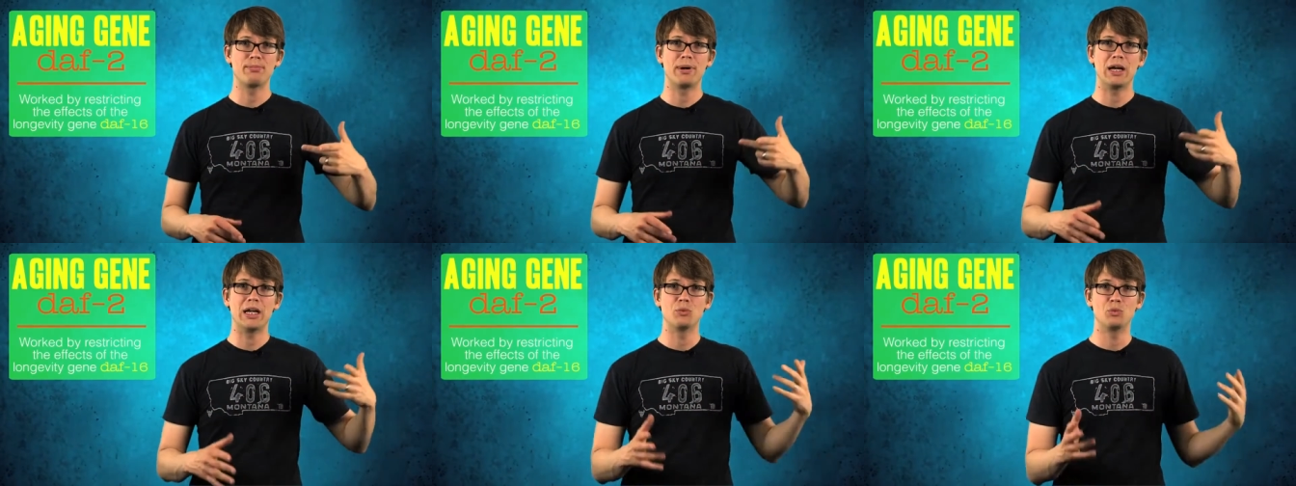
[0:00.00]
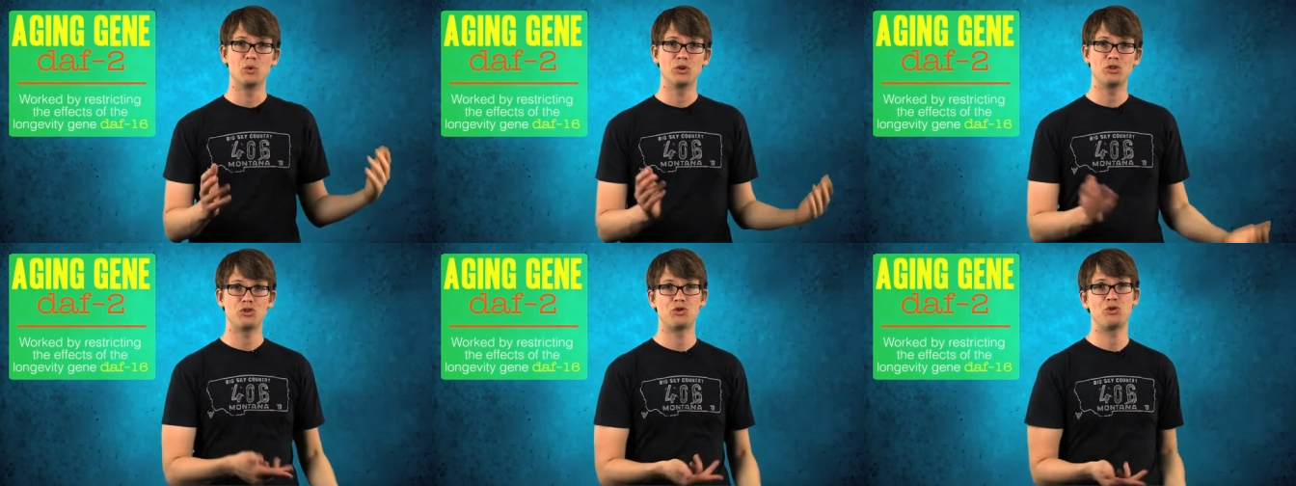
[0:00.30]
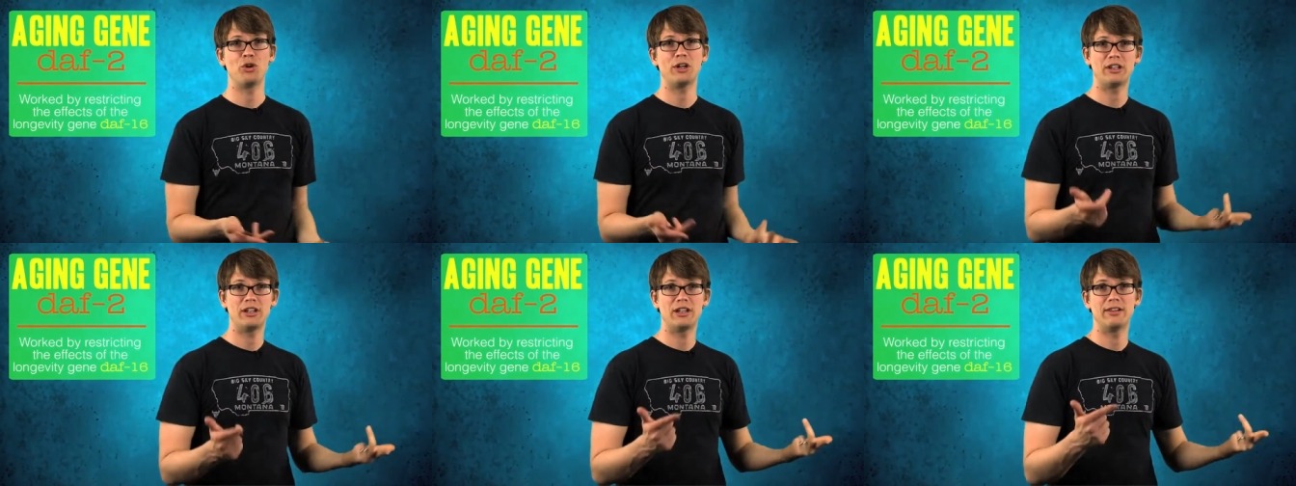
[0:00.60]
by
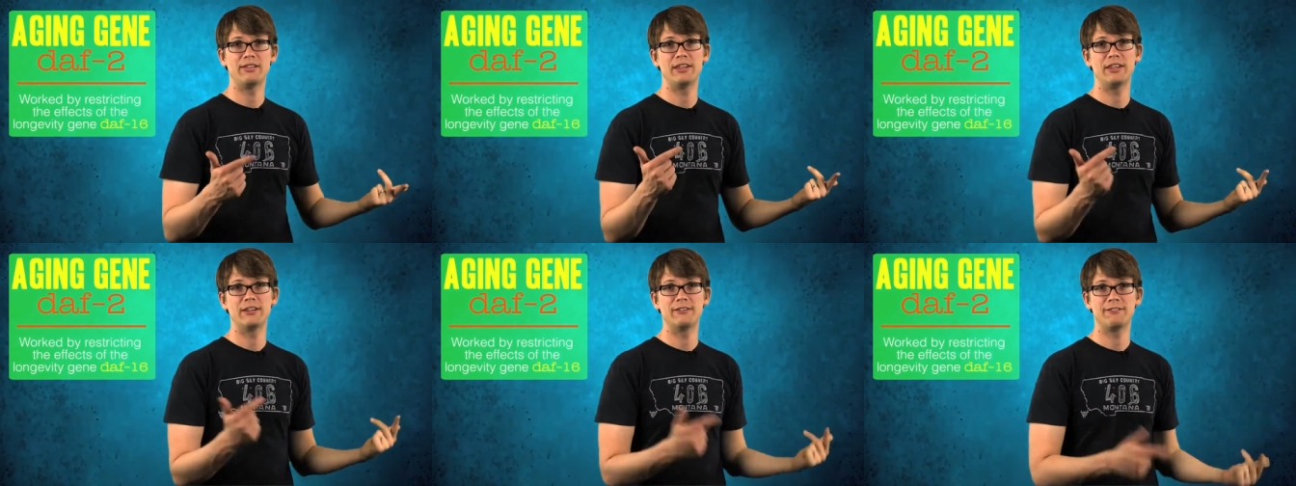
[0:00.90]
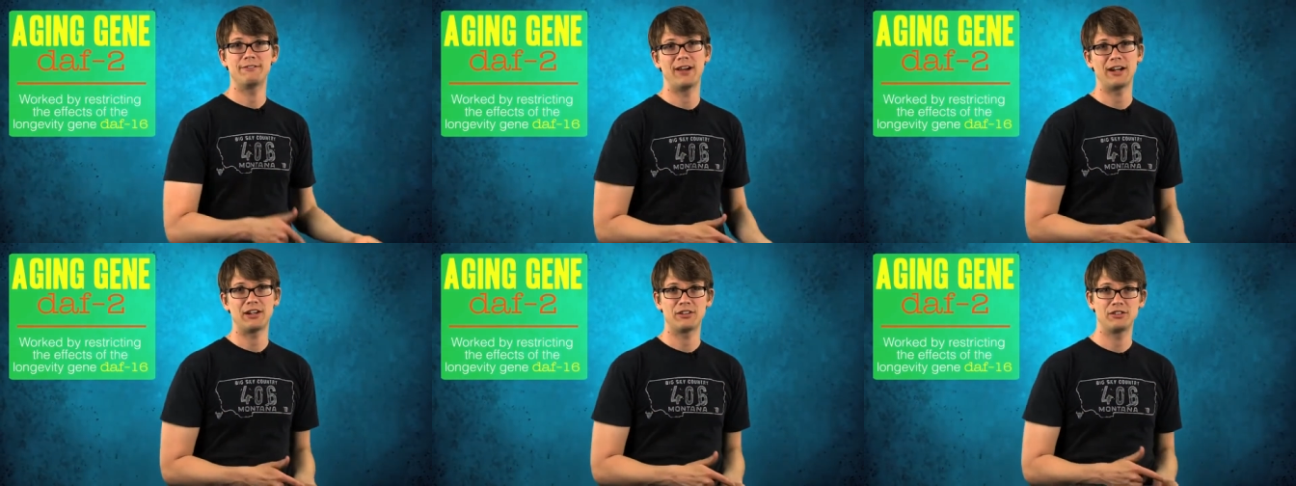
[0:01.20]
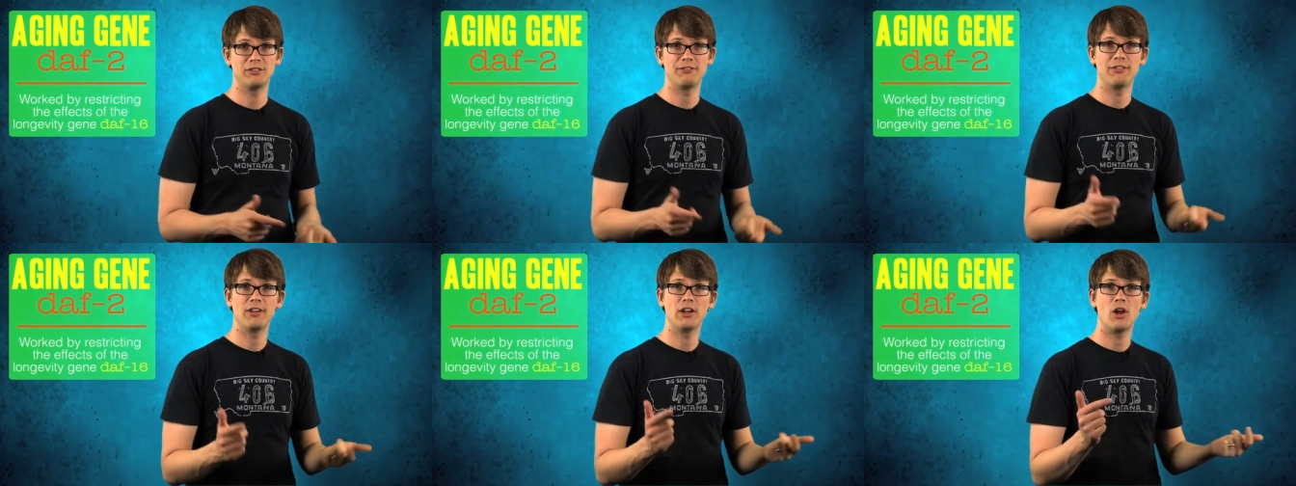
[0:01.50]
restricting the effects
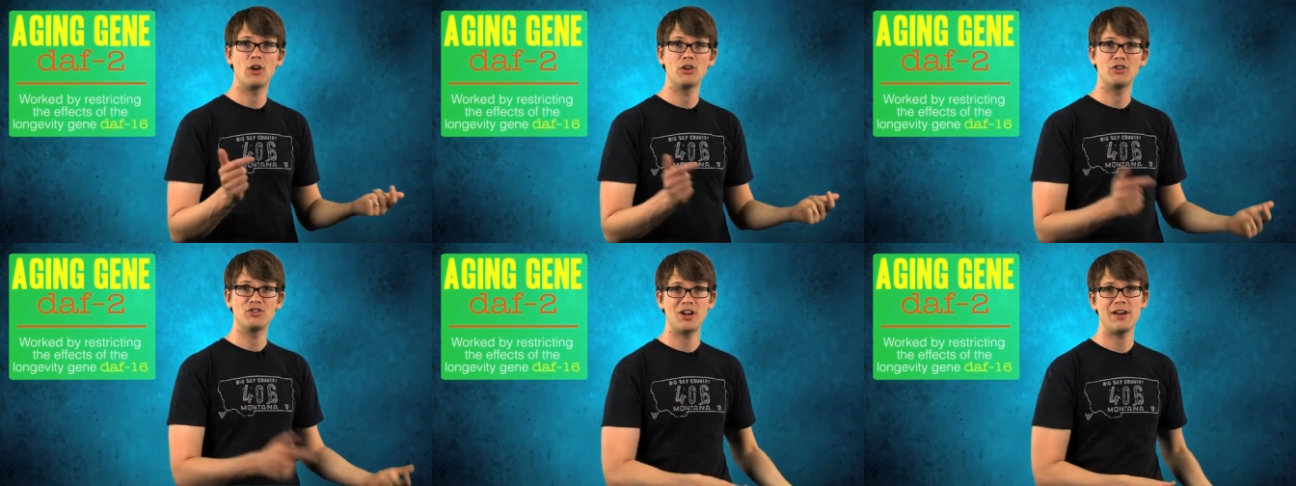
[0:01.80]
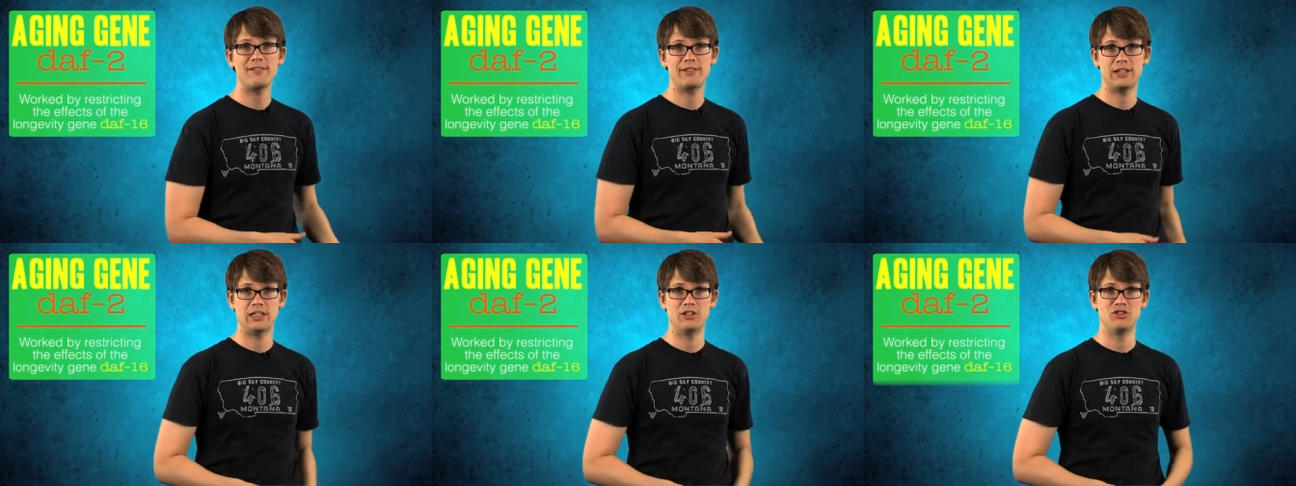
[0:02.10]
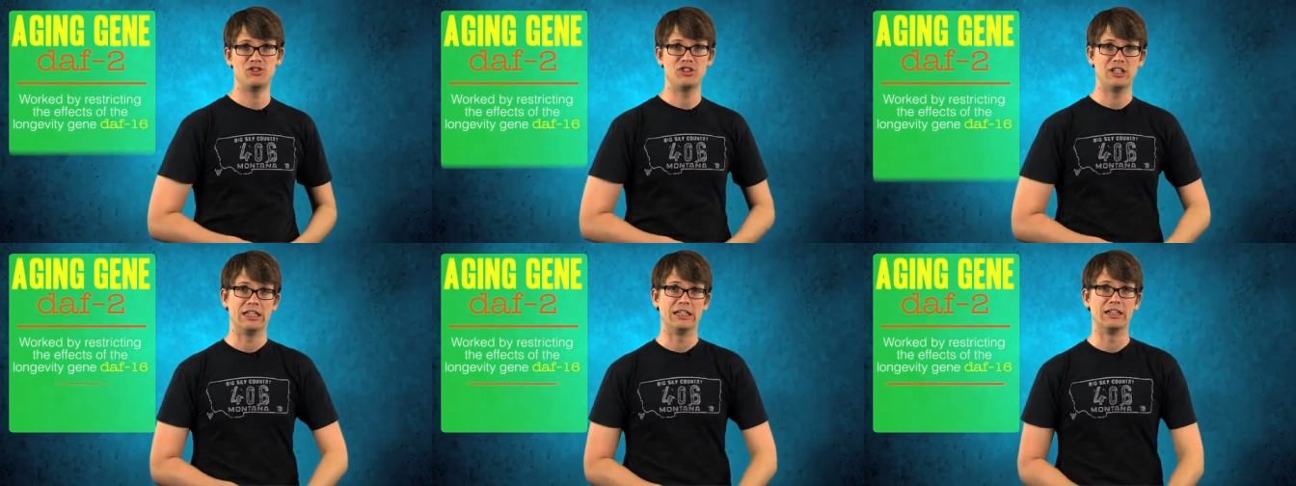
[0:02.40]
of the longevity
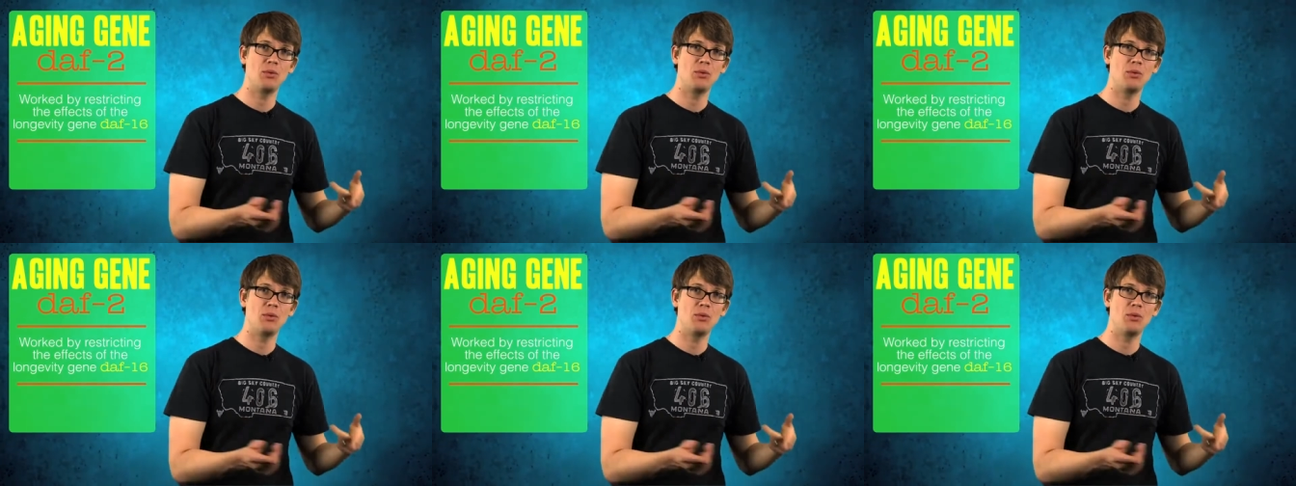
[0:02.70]
gene.